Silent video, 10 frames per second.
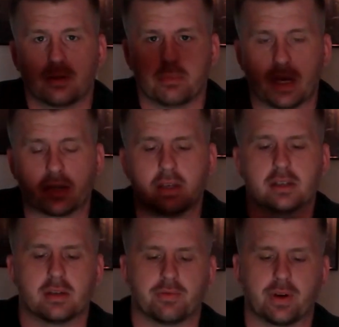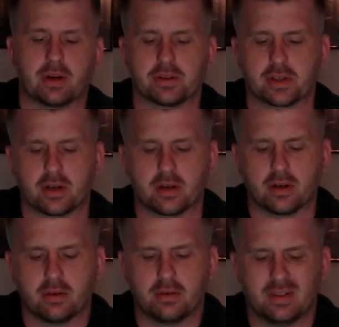Magnesium Fire
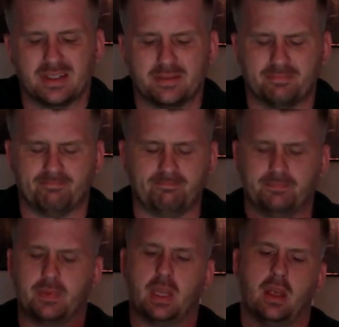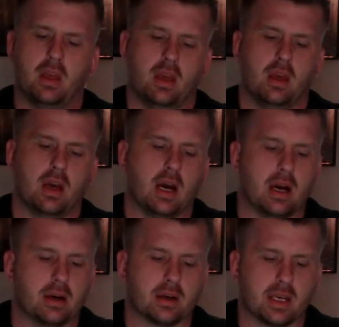Starter.
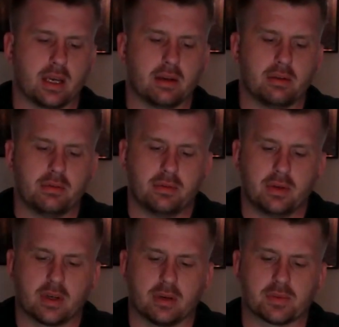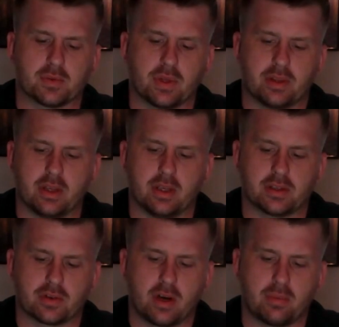Again, comes with the
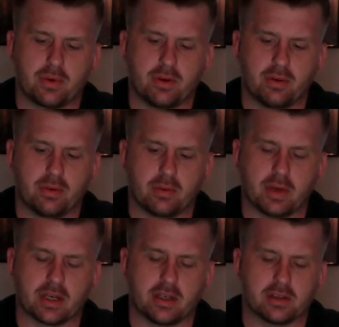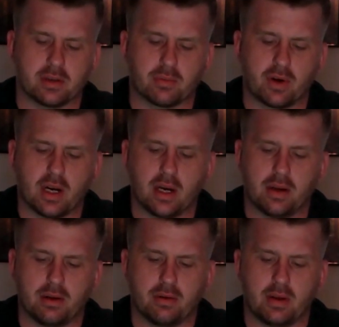scraper, the magnesium
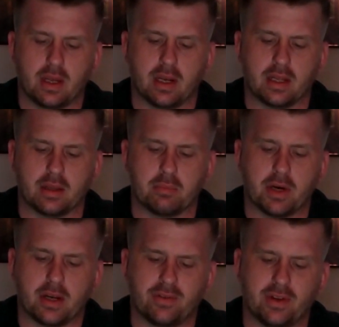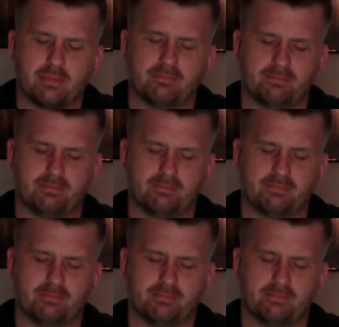rod, and on the butt of it,